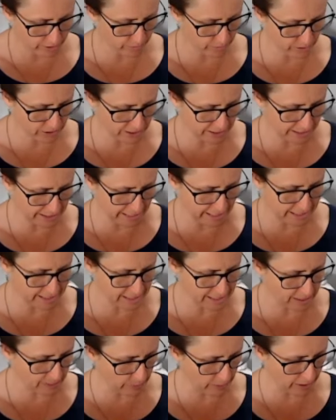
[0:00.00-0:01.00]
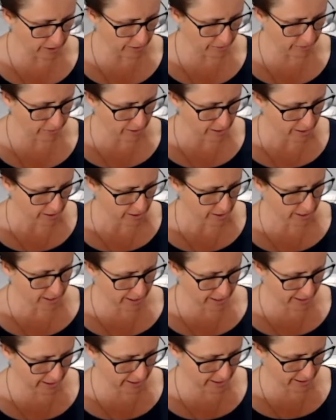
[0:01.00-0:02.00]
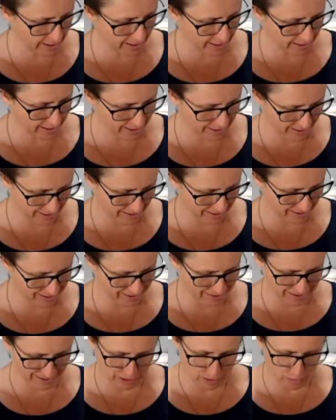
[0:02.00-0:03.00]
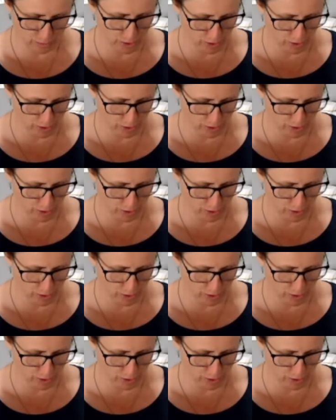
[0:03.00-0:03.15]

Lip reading: what did I end up with? 12.